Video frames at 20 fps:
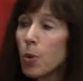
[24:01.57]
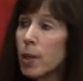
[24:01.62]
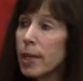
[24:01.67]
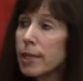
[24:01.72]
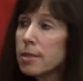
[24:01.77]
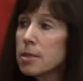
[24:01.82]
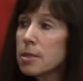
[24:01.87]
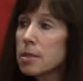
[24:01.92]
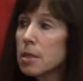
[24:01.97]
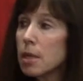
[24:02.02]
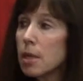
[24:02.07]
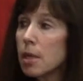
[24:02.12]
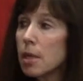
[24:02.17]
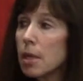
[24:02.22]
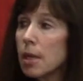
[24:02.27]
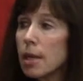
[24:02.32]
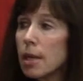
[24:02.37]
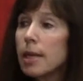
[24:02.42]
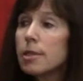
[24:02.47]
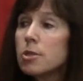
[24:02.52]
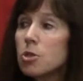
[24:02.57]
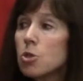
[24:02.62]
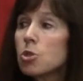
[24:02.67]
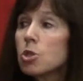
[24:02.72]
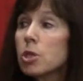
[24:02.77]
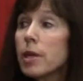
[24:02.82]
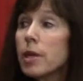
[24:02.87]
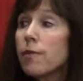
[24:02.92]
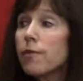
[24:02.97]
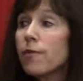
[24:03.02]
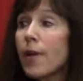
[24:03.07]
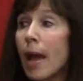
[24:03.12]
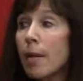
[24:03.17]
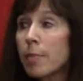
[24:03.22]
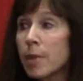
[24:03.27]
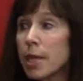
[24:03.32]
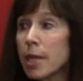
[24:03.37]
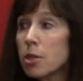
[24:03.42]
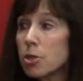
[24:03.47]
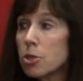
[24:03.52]
points, it's usually a
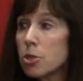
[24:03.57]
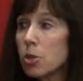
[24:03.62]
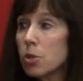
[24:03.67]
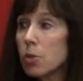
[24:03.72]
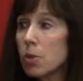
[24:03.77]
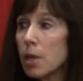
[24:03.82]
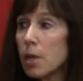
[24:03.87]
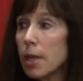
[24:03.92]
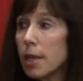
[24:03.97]
family issue.